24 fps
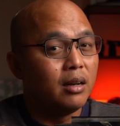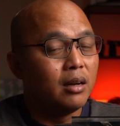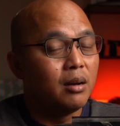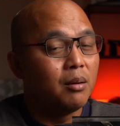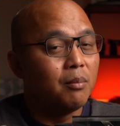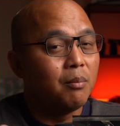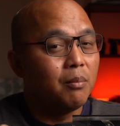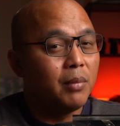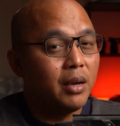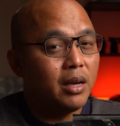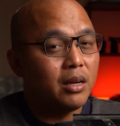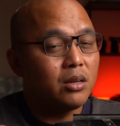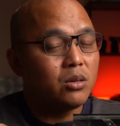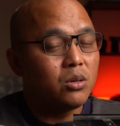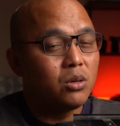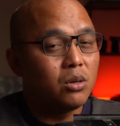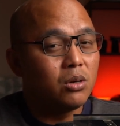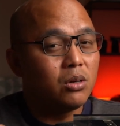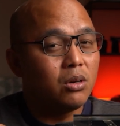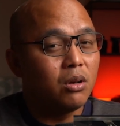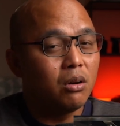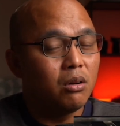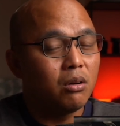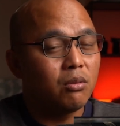Make sure
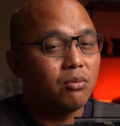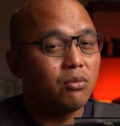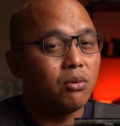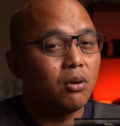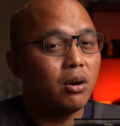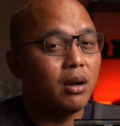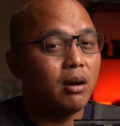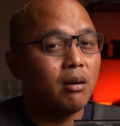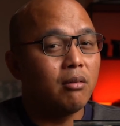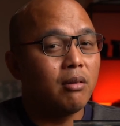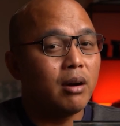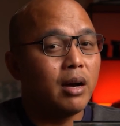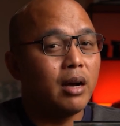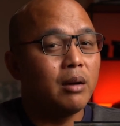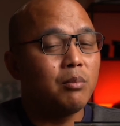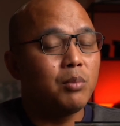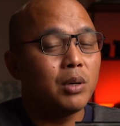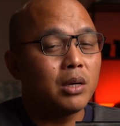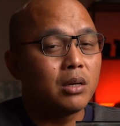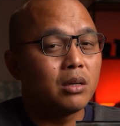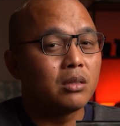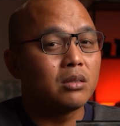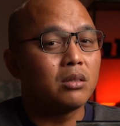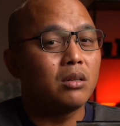you look for air ride,
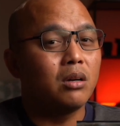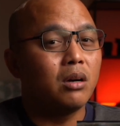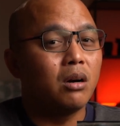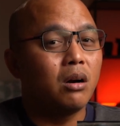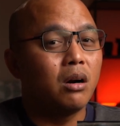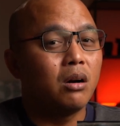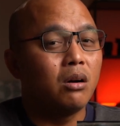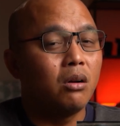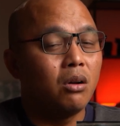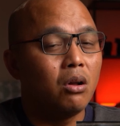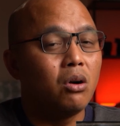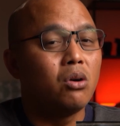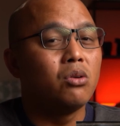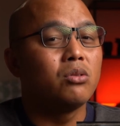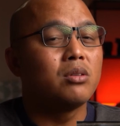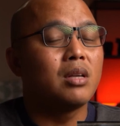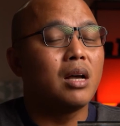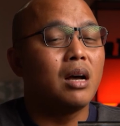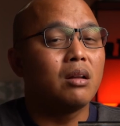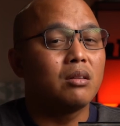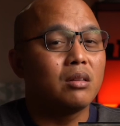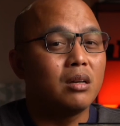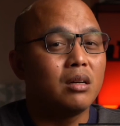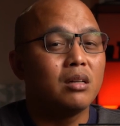because there are loads
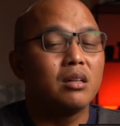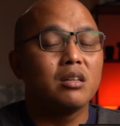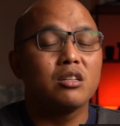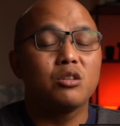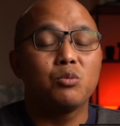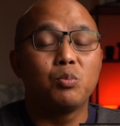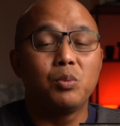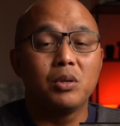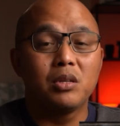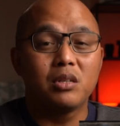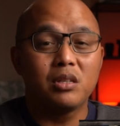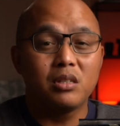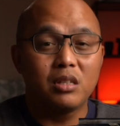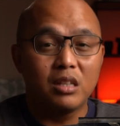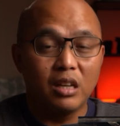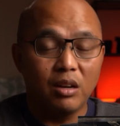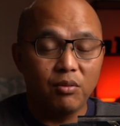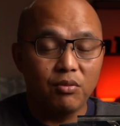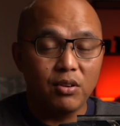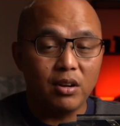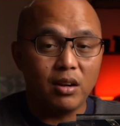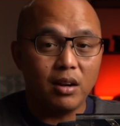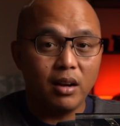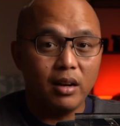out there that
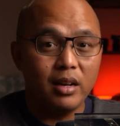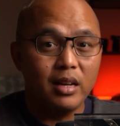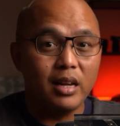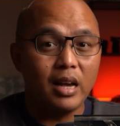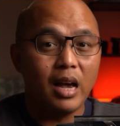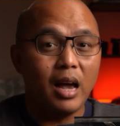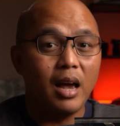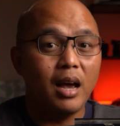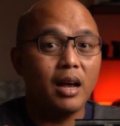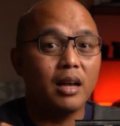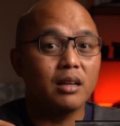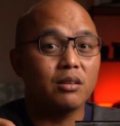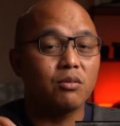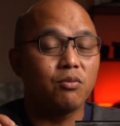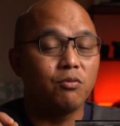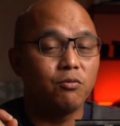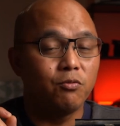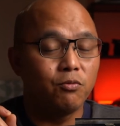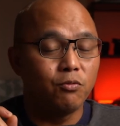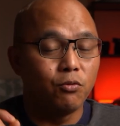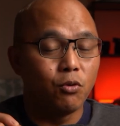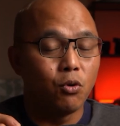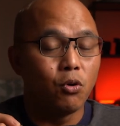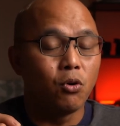specifically ask
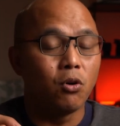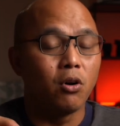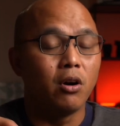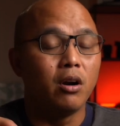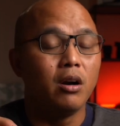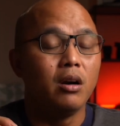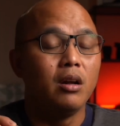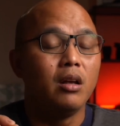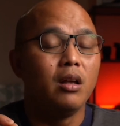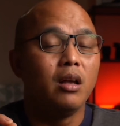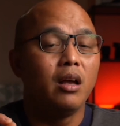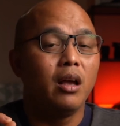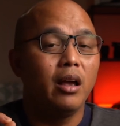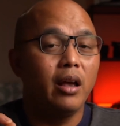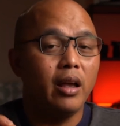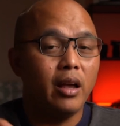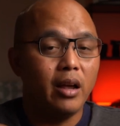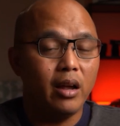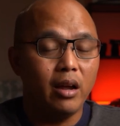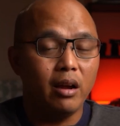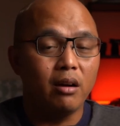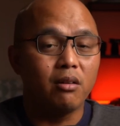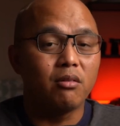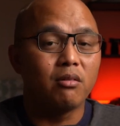for
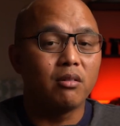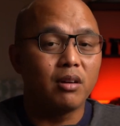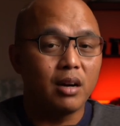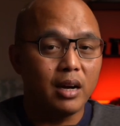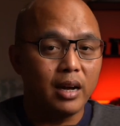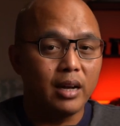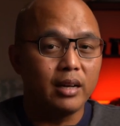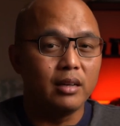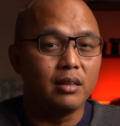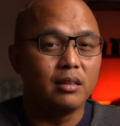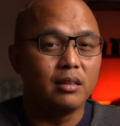air ride.